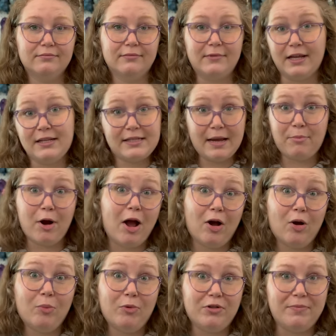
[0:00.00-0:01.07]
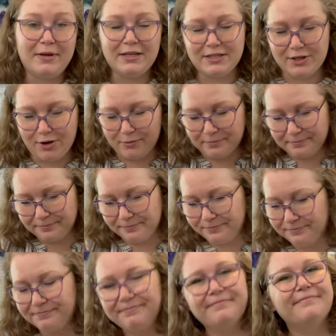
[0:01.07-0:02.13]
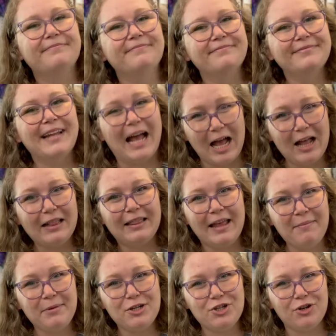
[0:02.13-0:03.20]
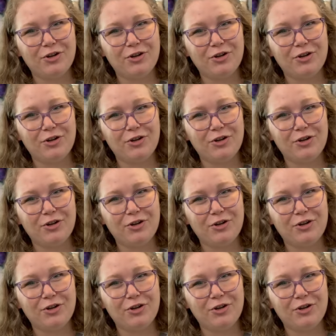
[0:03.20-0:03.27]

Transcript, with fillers: things I brought home with me. So let me show